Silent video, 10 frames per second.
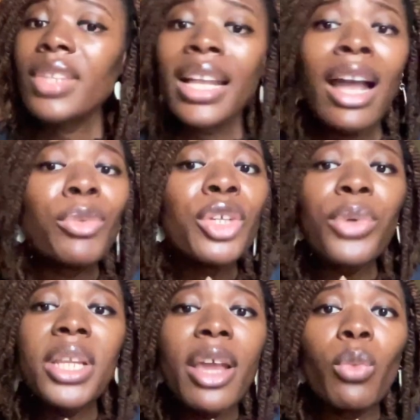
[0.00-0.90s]
Can we
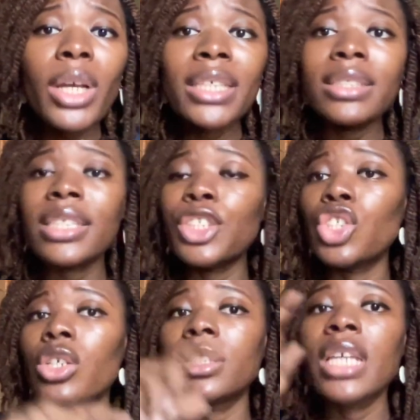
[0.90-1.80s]
create networking
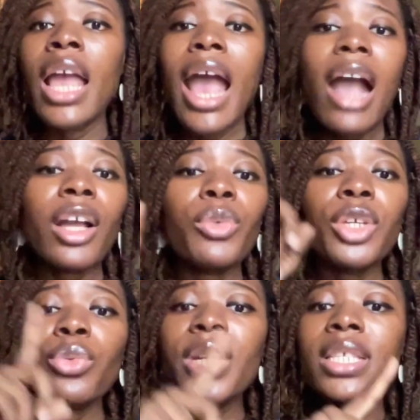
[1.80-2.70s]
sessions? How can we
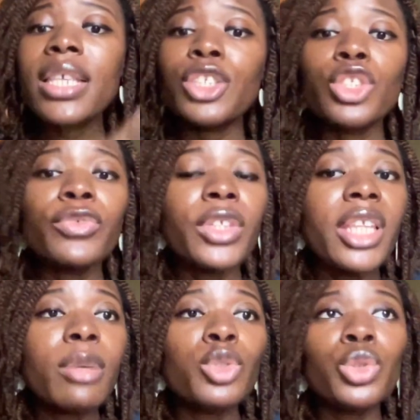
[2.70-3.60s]
create sessions for
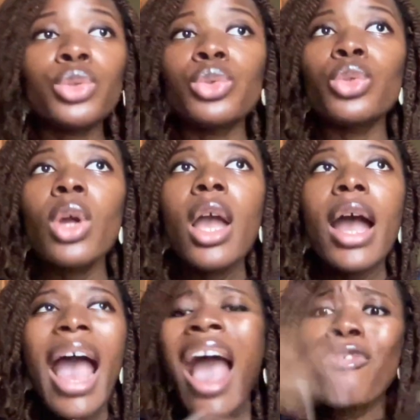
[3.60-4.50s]
them to
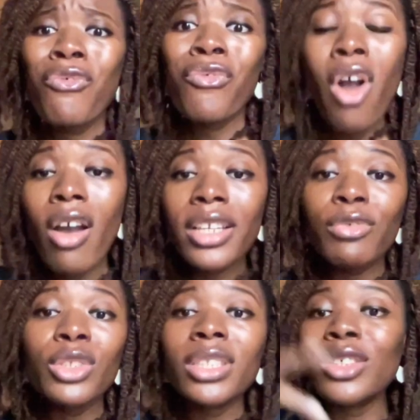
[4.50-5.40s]
have fun
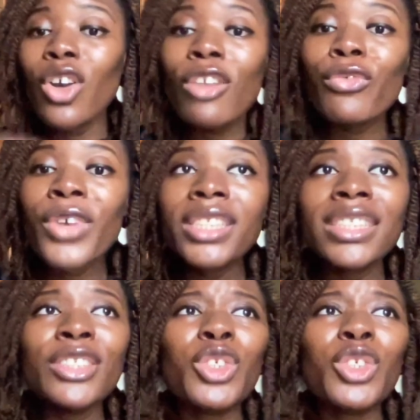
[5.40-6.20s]
even in the conferences?